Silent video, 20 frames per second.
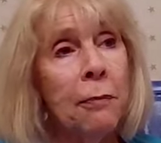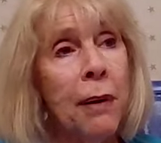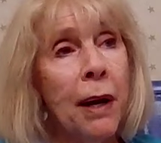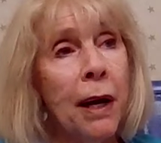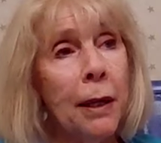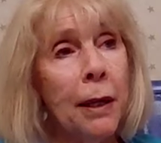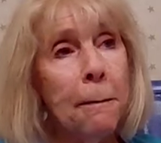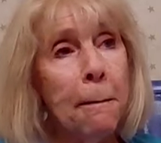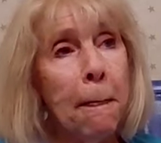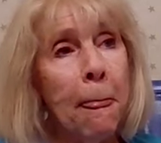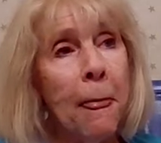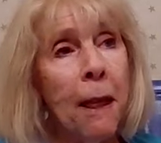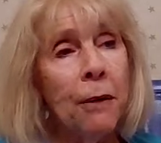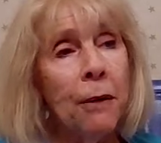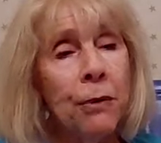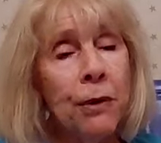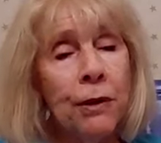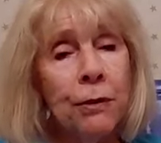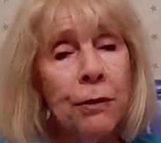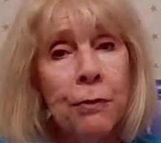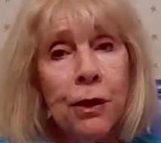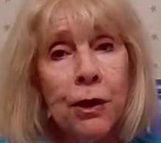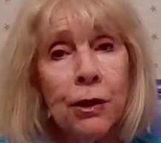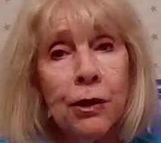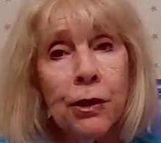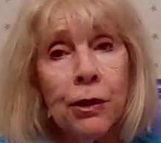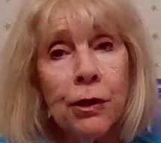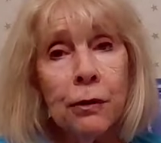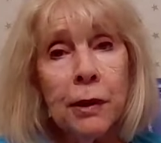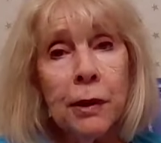but with
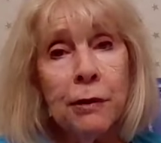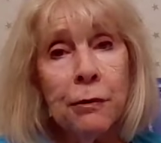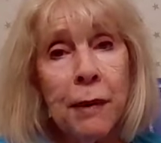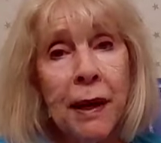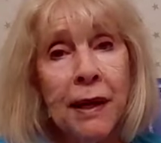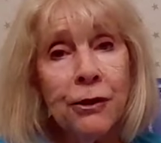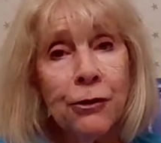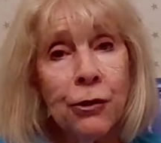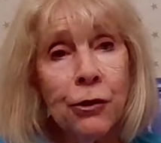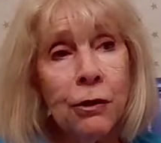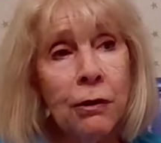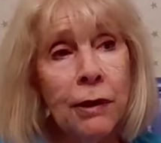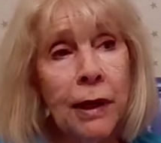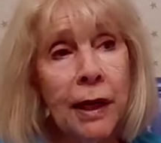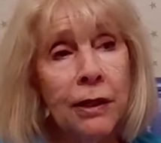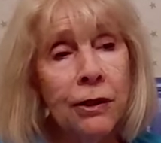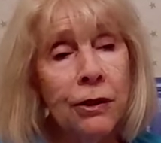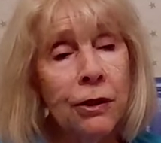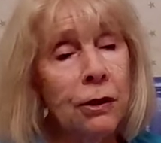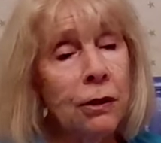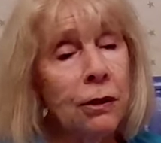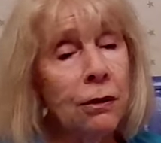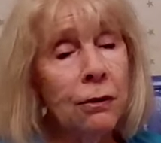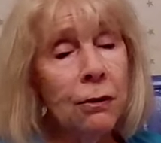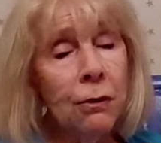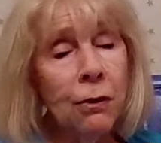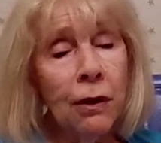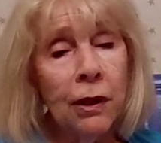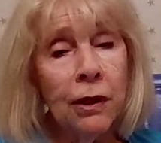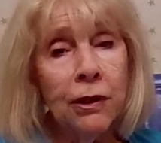Mercury retrograde, you
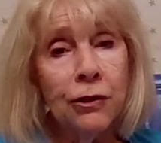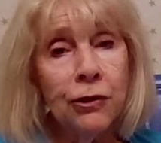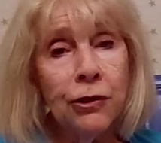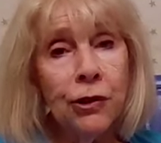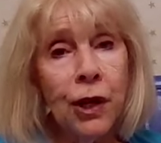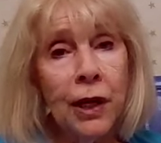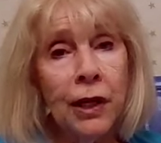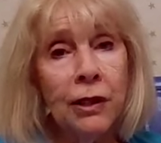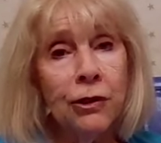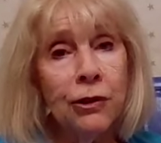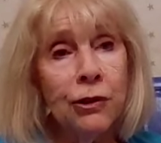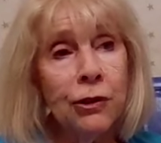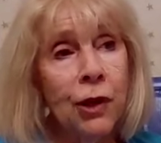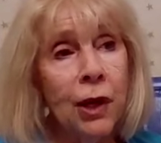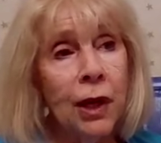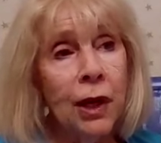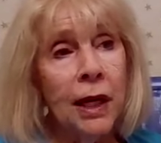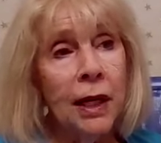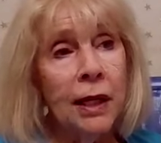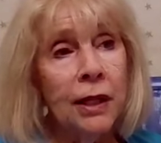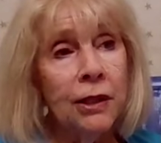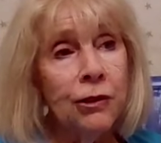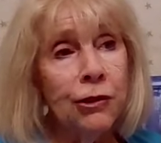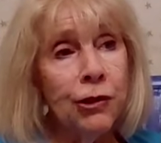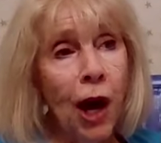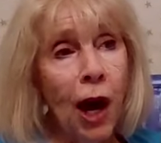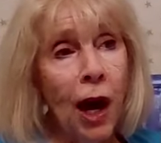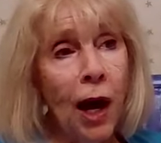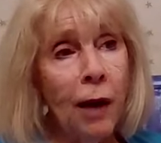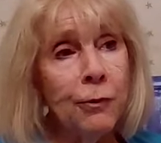don't want to change
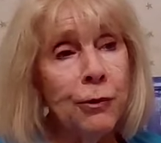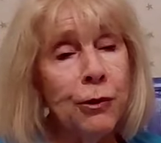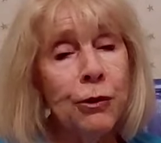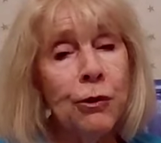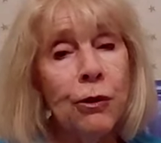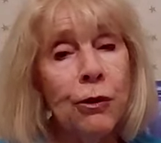jobs.